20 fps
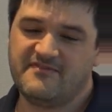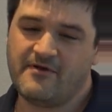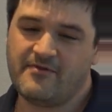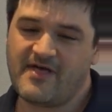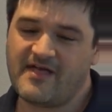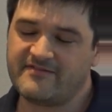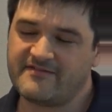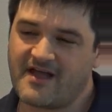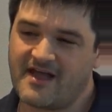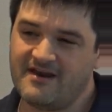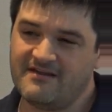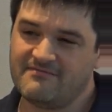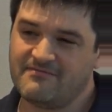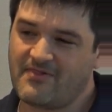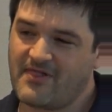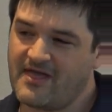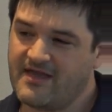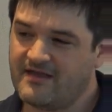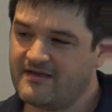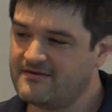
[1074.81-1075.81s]
that's kind of
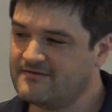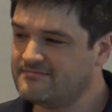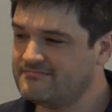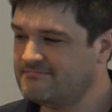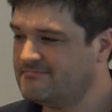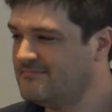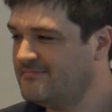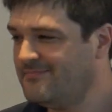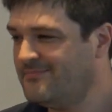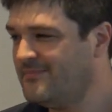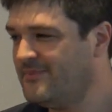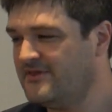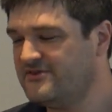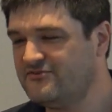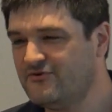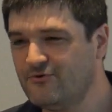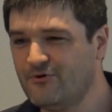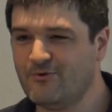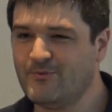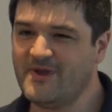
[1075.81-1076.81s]
like the
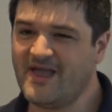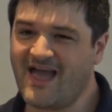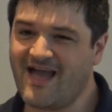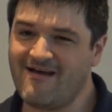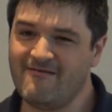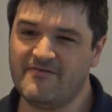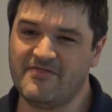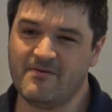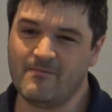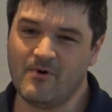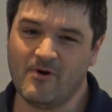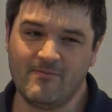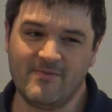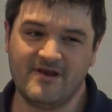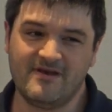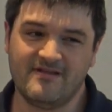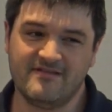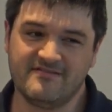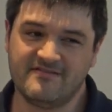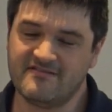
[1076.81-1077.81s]
tool we have at the
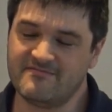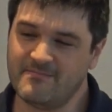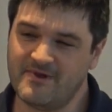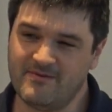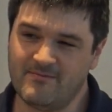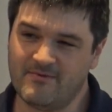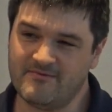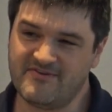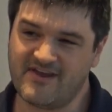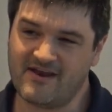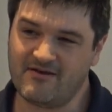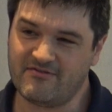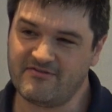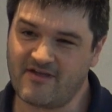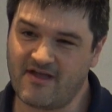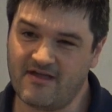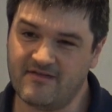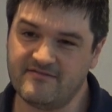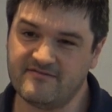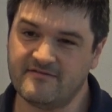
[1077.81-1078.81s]
moment is this minimum channel
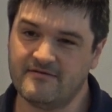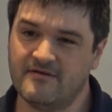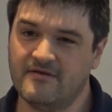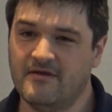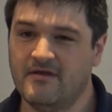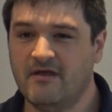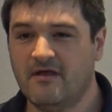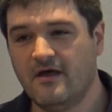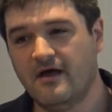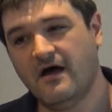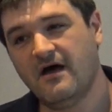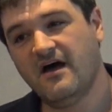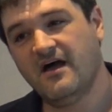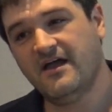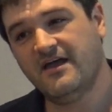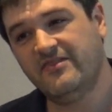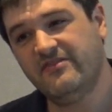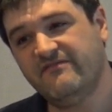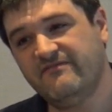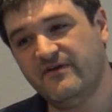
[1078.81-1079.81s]
size.
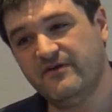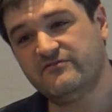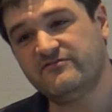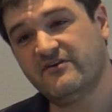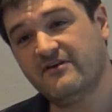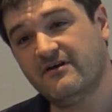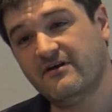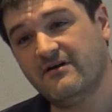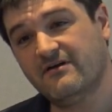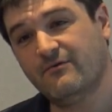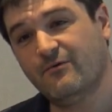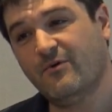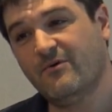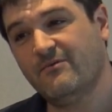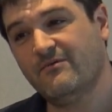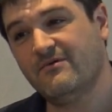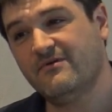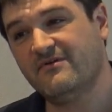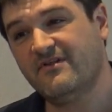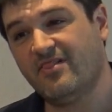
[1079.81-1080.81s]
In the future,
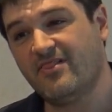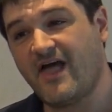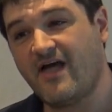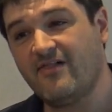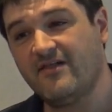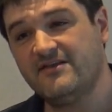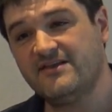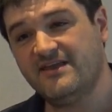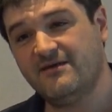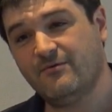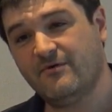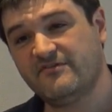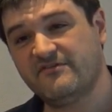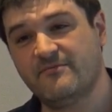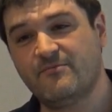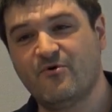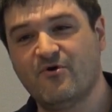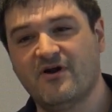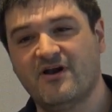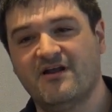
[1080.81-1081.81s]
LND will
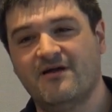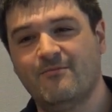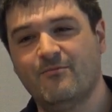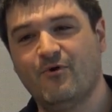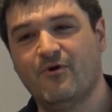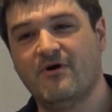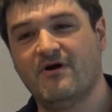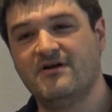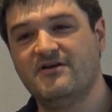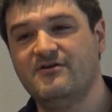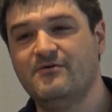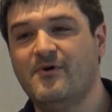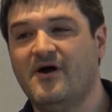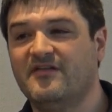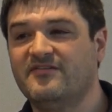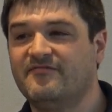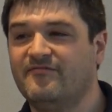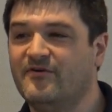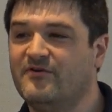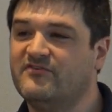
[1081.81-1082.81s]
support a more
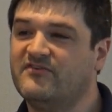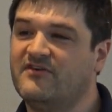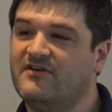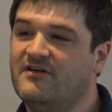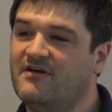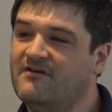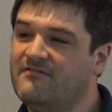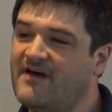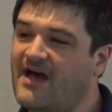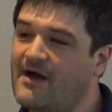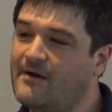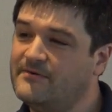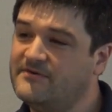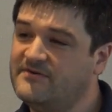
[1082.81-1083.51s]
nuanced version of how